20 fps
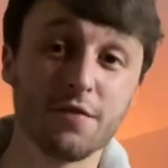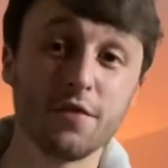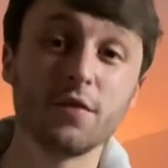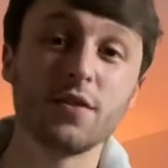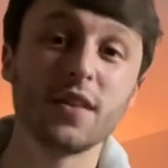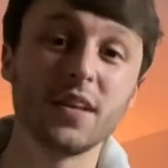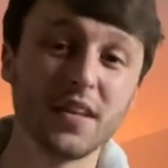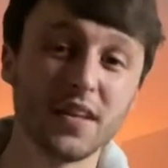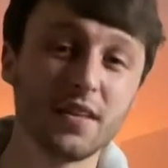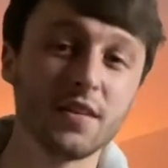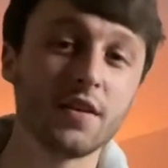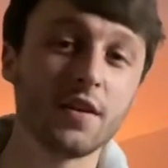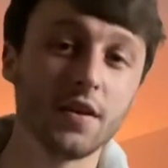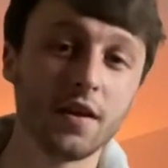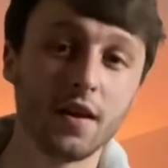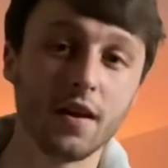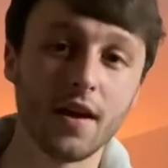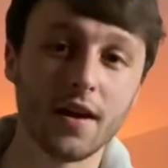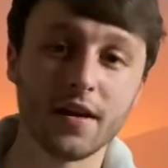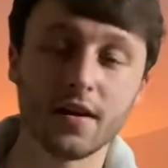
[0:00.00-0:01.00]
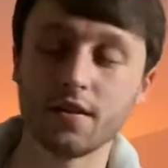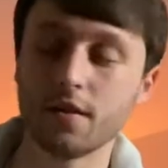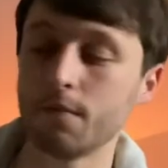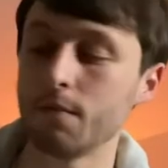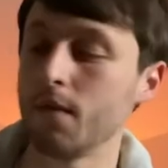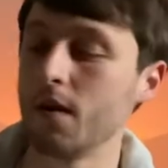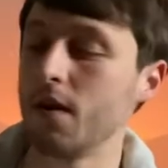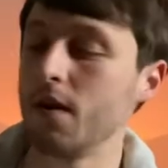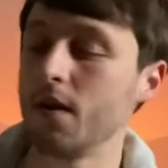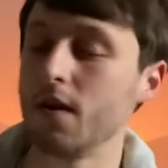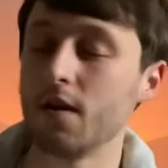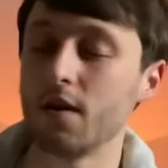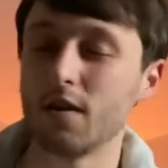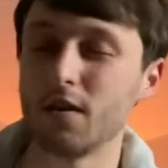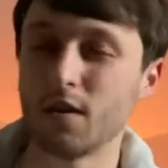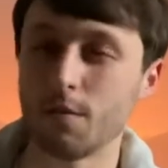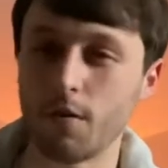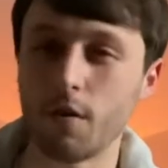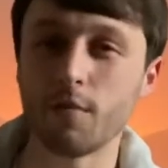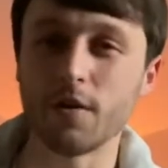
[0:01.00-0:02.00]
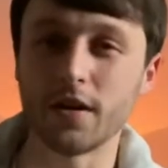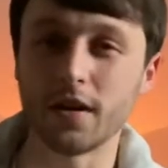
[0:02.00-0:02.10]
think you're going to like them, you're probably going